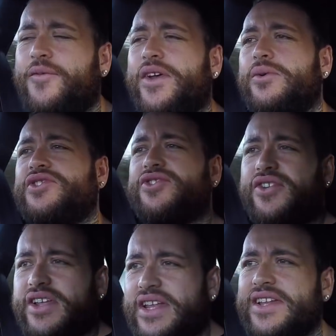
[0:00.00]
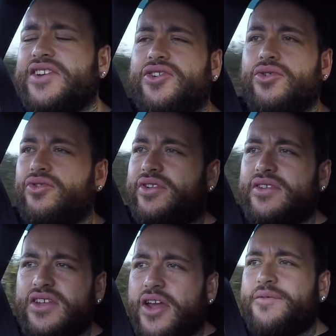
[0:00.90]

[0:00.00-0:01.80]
filter and an intercooler and, you know,